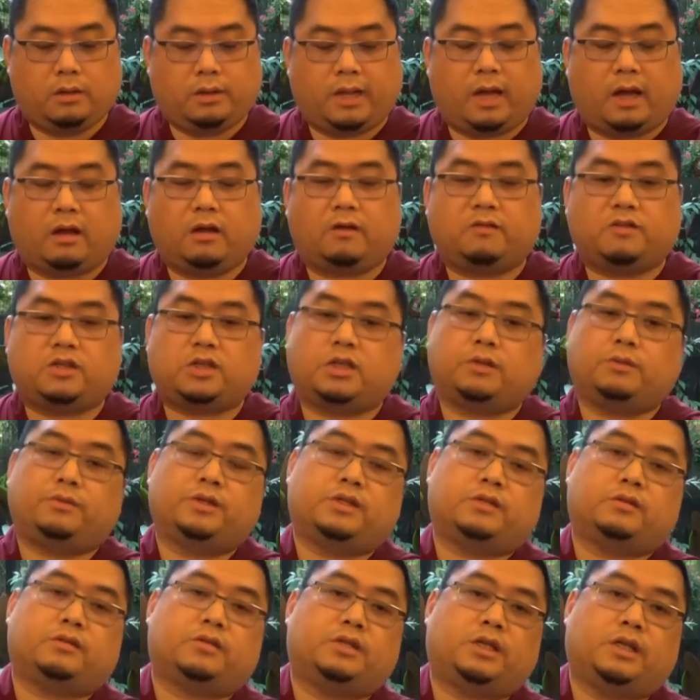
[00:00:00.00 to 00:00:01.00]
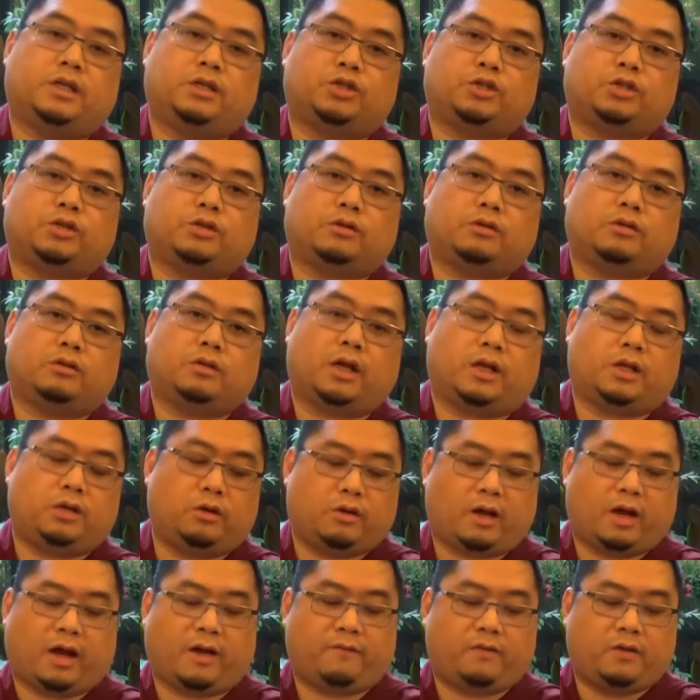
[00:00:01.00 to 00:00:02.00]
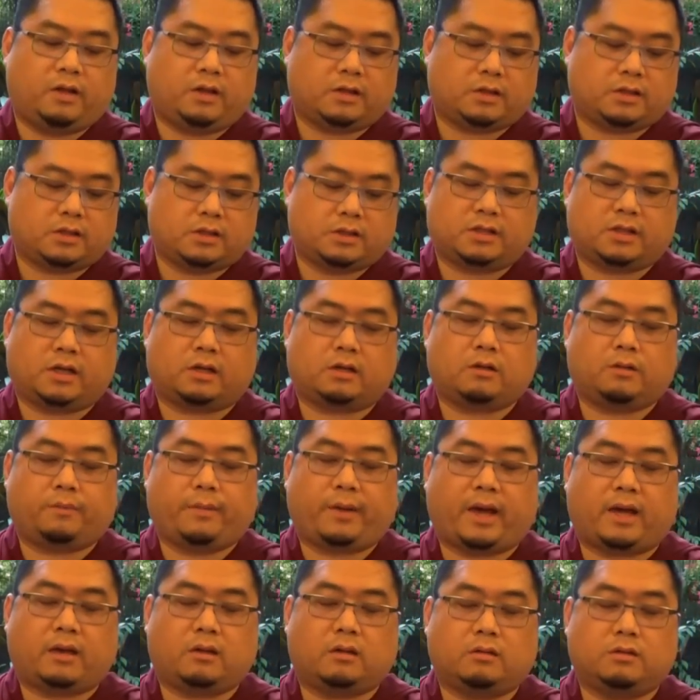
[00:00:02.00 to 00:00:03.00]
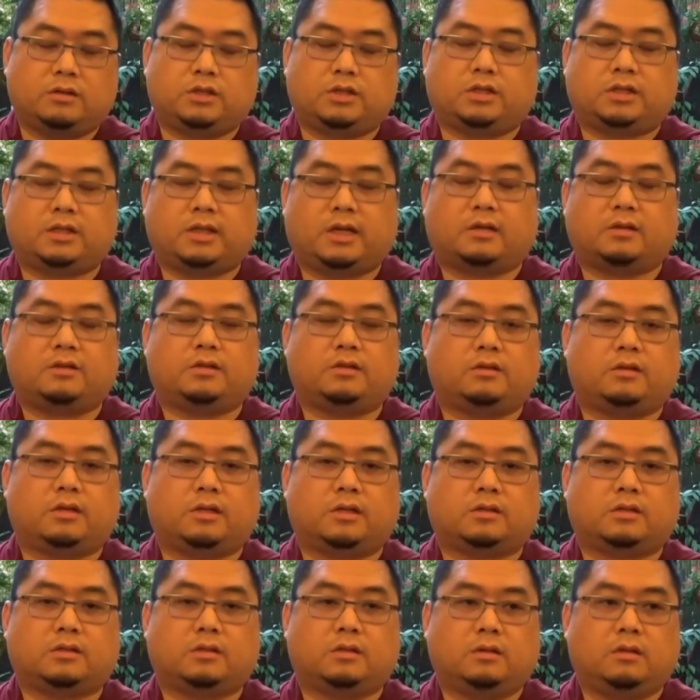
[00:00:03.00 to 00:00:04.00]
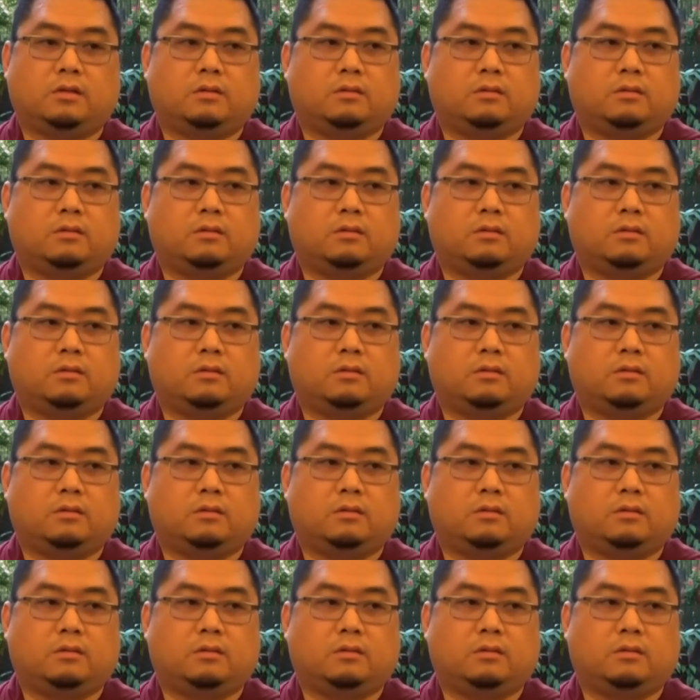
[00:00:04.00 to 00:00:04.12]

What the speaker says: Now, if she was your teacher and you're having this internal battle and she tells you this,